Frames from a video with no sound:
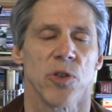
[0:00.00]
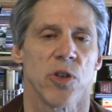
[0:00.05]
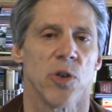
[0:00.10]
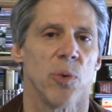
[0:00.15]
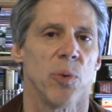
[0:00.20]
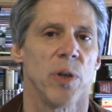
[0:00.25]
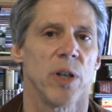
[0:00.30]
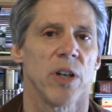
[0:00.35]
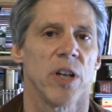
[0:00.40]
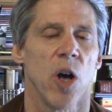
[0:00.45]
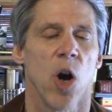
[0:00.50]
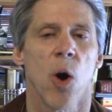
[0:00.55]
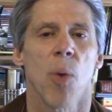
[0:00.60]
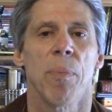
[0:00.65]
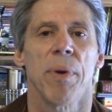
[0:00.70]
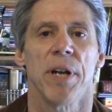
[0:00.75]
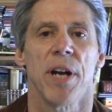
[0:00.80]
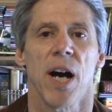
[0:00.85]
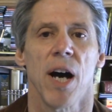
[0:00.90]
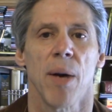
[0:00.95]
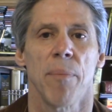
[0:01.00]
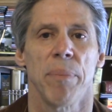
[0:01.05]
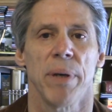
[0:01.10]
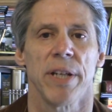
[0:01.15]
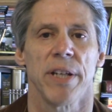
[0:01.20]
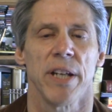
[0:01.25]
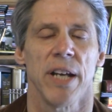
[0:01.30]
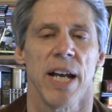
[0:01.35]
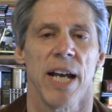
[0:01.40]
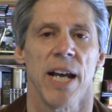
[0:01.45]
really open up
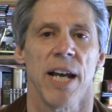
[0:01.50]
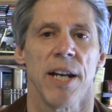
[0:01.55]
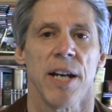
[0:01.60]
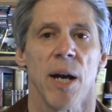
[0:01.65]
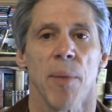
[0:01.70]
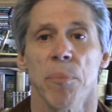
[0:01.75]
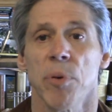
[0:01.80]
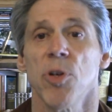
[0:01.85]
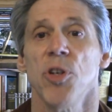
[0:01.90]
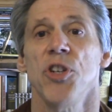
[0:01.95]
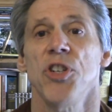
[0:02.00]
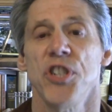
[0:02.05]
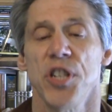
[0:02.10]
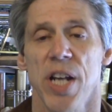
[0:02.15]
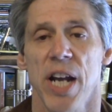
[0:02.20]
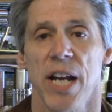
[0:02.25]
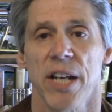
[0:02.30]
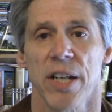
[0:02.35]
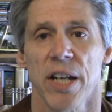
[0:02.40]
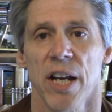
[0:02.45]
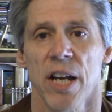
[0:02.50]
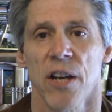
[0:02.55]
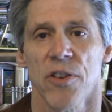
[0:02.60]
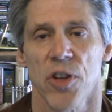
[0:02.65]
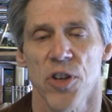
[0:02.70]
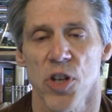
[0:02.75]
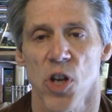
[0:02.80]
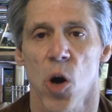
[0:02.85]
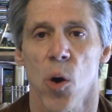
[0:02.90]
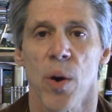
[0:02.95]
and appreciate
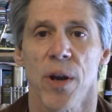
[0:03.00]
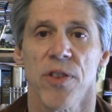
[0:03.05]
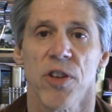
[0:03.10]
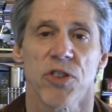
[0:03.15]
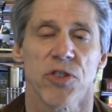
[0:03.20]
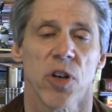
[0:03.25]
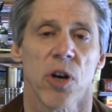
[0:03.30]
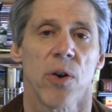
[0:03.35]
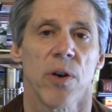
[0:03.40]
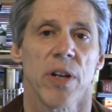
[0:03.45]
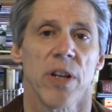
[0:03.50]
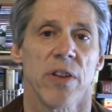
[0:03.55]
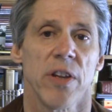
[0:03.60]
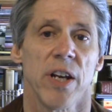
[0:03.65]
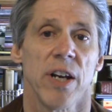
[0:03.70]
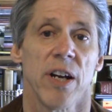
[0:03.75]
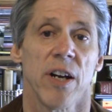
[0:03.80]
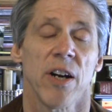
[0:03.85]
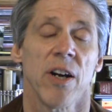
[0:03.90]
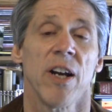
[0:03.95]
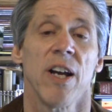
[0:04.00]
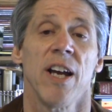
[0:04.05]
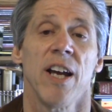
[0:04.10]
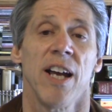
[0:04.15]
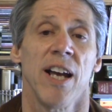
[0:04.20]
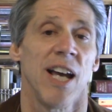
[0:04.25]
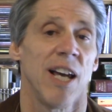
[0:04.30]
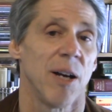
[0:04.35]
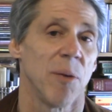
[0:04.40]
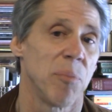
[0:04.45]
the knowing that's already there
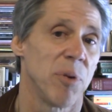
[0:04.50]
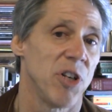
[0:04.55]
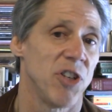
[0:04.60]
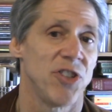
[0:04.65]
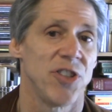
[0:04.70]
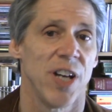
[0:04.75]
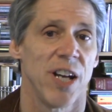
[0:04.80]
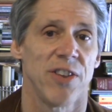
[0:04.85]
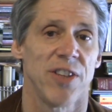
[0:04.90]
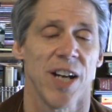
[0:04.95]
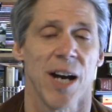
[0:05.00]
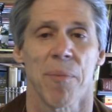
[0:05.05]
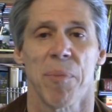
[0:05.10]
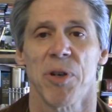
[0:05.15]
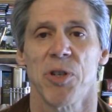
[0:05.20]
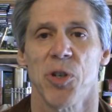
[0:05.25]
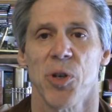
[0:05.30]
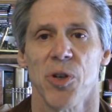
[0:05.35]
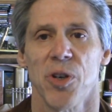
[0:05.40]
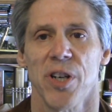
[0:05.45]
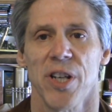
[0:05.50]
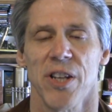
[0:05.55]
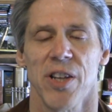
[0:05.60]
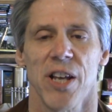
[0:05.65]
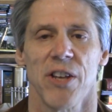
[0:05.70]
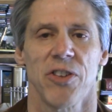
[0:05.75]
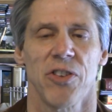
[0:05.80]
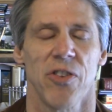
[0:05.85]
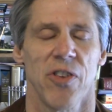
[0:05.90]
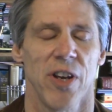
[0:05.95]
and appreciate the opportunity
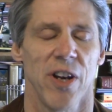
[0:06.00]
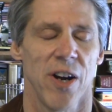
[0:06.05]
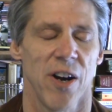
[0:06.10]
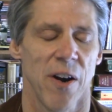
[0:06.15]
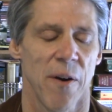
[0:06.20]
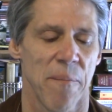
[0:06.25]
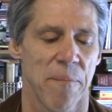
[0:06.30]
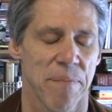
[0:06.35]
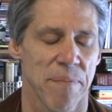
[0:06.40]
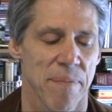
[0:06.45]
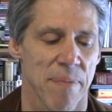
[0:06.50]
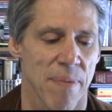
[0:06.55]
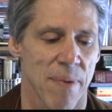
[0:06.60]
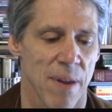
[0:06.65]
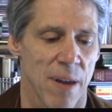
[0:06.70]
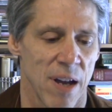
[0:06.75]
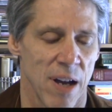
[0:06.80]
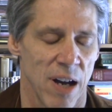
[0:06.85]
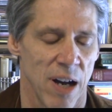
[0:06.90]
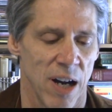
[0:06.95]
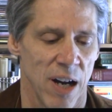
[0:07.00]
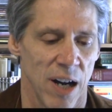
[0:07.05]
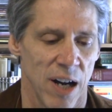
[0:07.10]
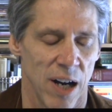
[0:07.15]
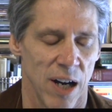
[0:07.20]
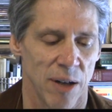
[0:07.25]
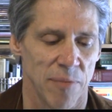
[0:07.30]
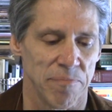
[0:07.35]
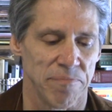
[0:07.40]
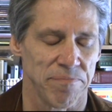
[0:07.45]
that's there.
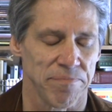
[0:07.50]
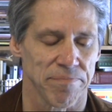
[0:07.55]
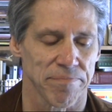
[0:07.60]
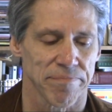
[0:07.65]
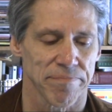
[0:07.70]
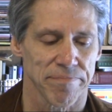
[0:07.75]
I'll